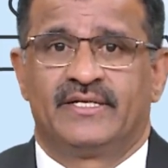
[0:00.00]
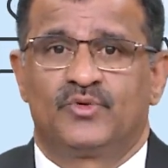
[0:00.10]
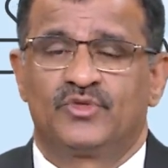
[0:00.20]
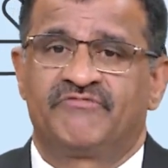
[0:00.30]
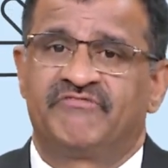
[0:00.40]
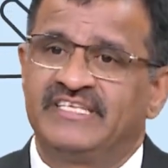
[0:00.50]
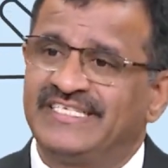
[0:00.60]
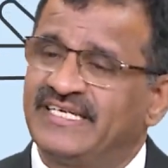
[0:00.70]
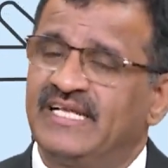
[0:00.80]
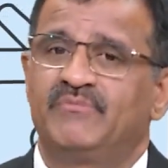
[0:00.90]
to the
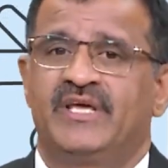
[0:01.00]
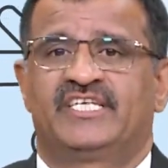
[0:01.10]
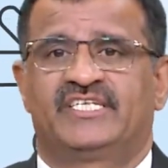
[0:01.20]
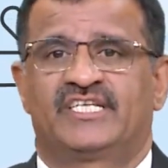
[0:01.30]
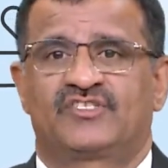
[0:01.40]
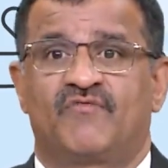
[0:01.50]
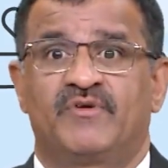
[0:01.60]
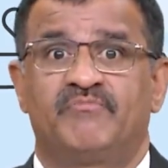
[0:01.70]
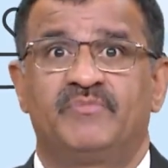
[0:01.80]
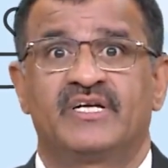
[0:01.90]
physical measures of a
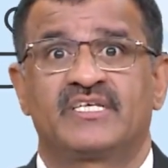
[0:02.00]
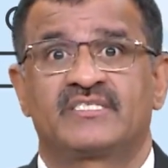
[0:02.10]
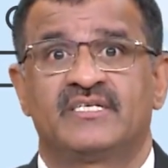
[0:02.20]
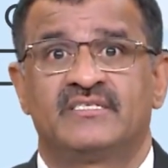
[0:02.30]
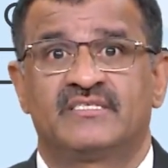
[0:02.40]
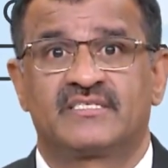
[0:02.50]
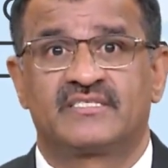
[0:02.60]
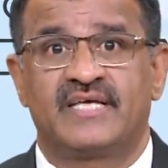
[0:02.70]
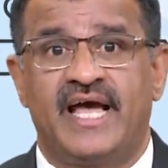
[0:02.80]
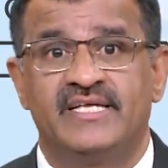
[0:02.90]
person's
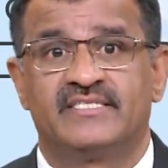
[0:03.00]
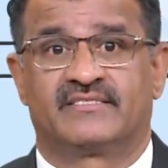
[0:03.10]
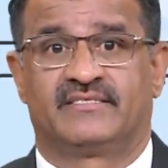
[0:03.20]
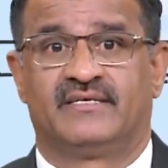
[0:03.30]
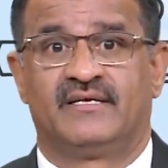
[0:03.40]
size,